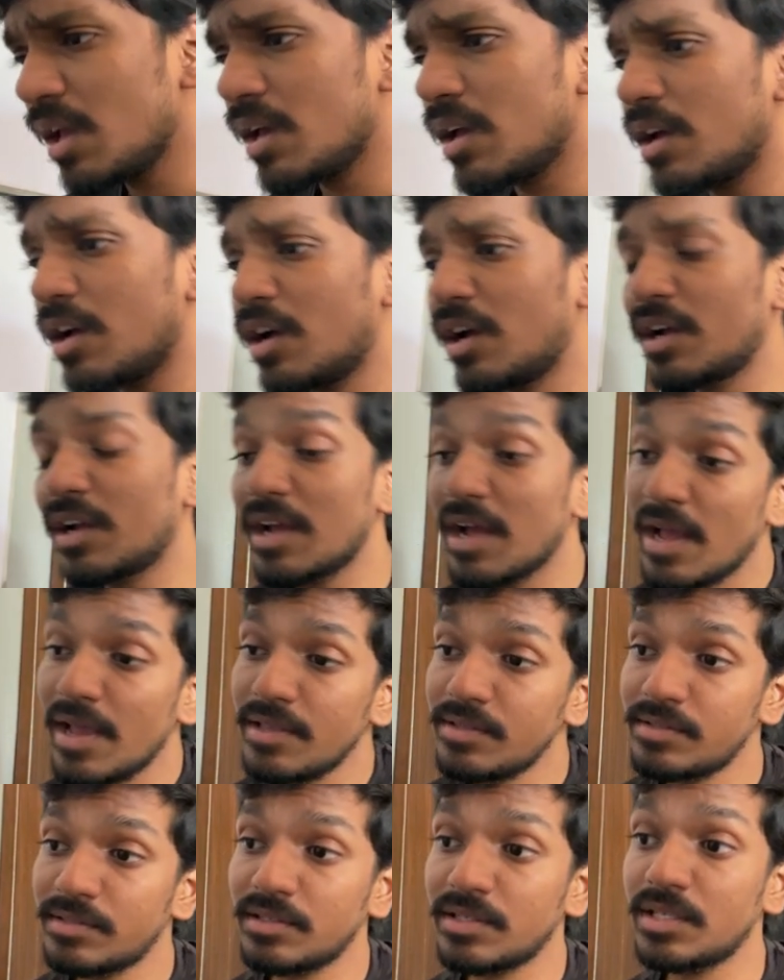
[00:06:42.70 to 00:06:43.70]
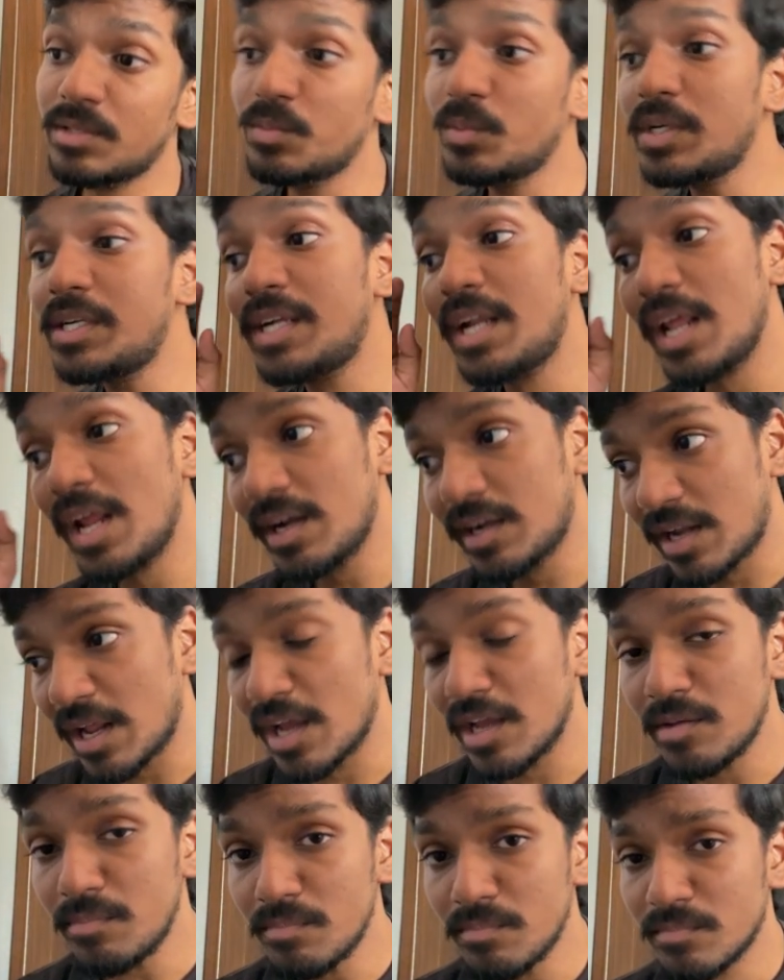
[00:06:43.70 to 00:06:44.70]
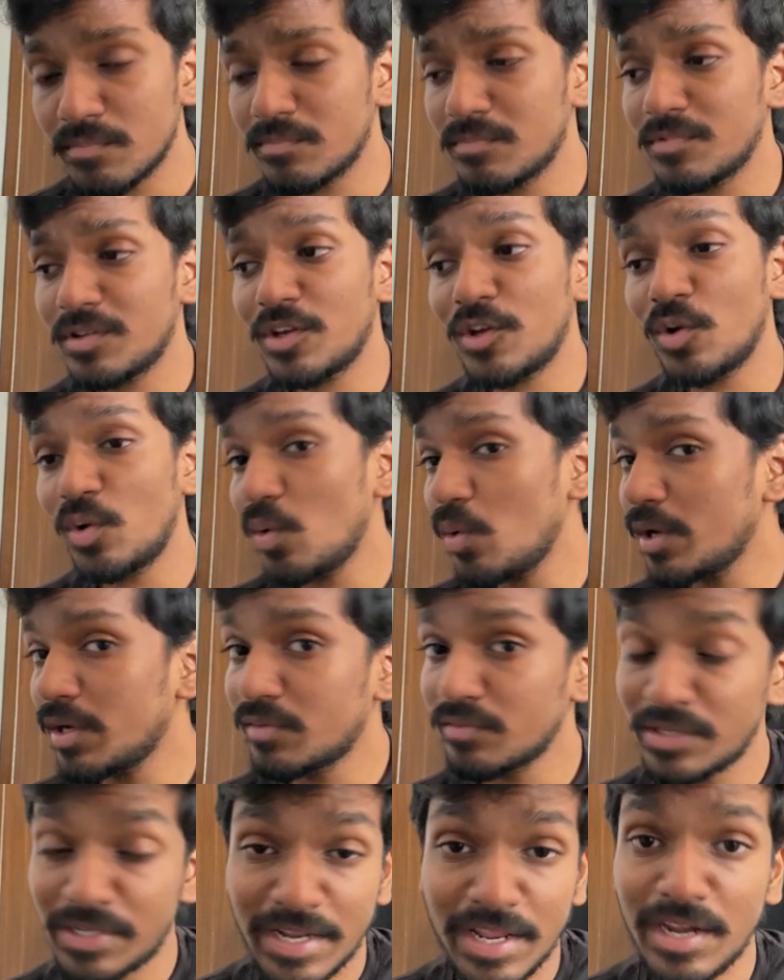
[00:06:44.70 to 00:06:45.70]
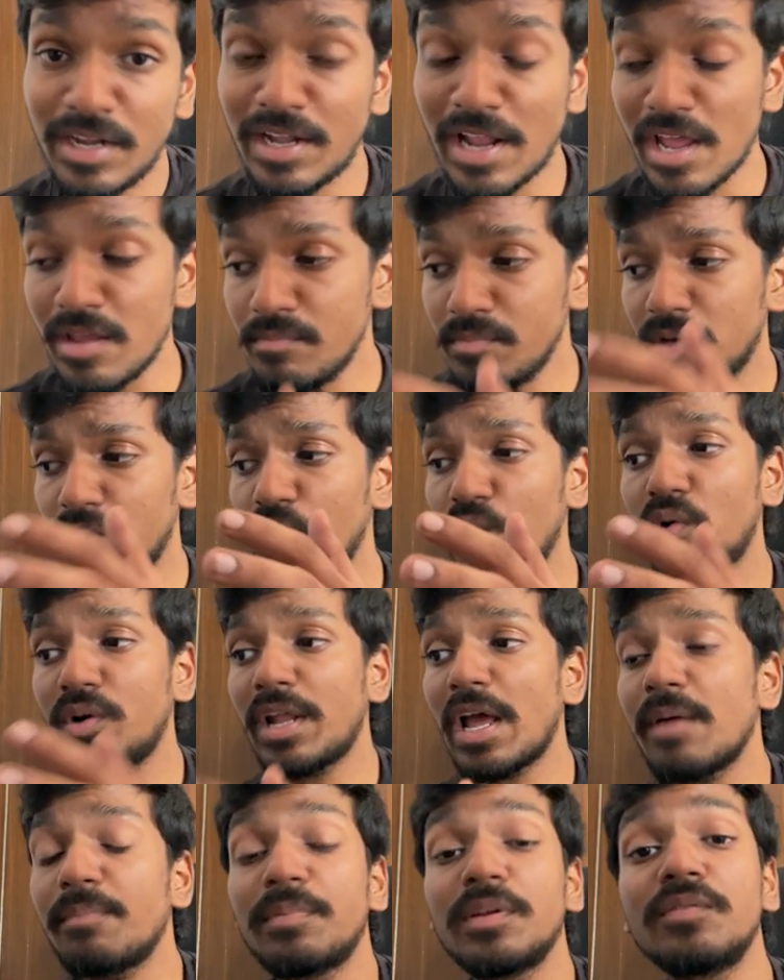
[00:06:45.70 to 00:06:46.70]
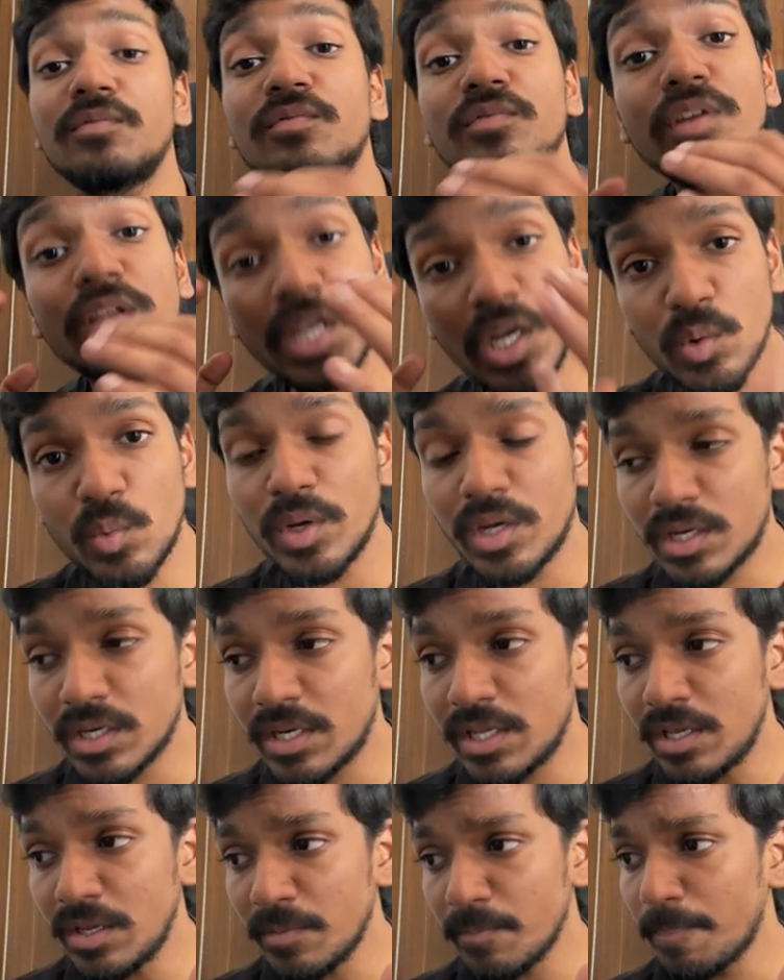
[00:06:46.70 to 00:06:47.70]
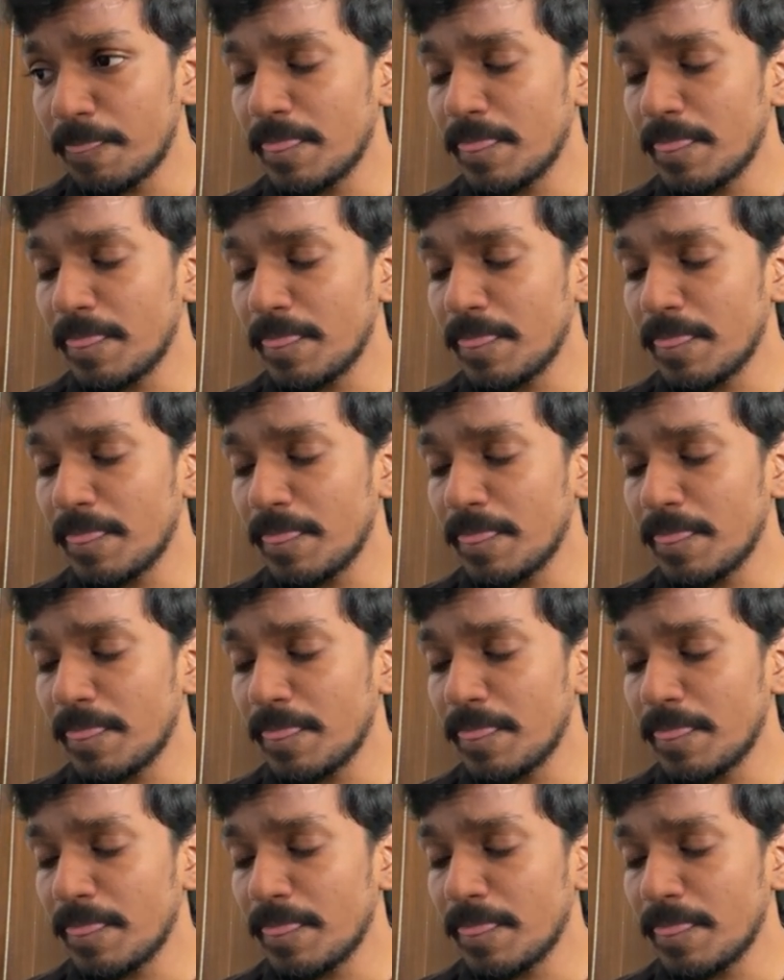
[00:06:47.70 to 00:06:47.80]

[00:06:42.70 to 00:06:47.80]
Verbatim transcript: uh, guys it will take time you know it will take time it won't happen very quickly